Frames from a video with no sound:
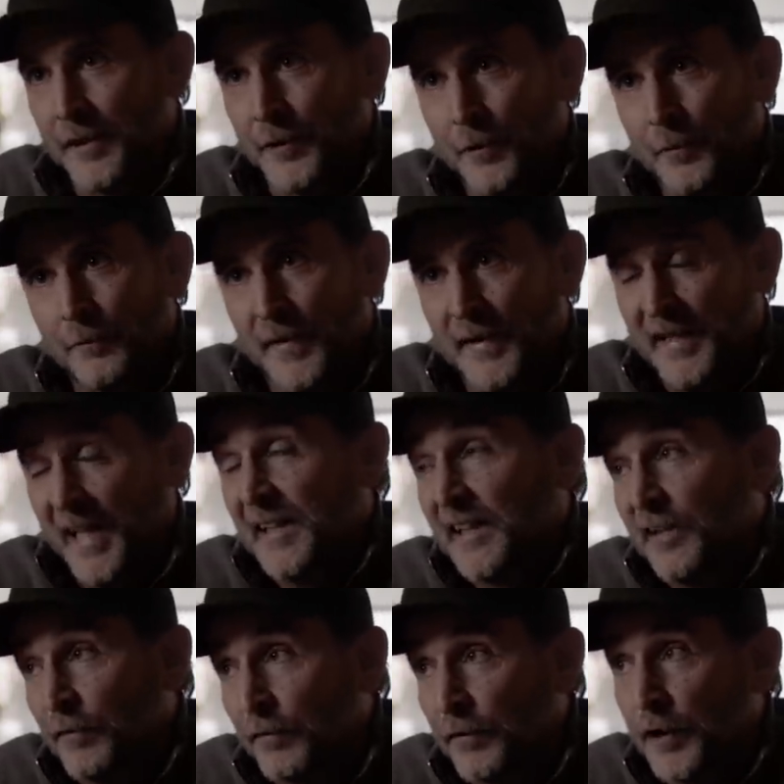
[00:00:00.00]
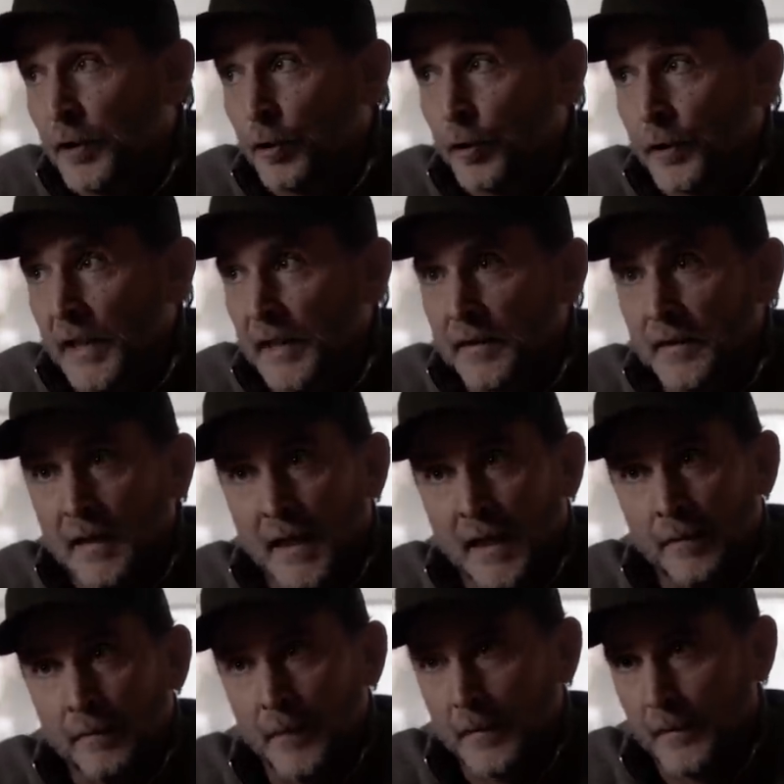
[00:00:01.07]
you know, that didn't feel good at the
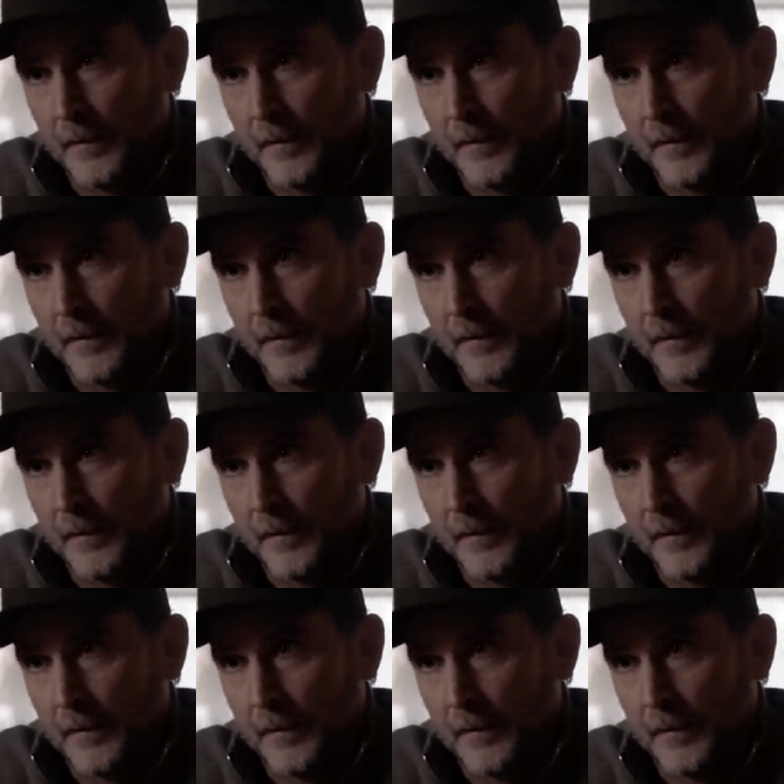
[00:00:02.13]
time.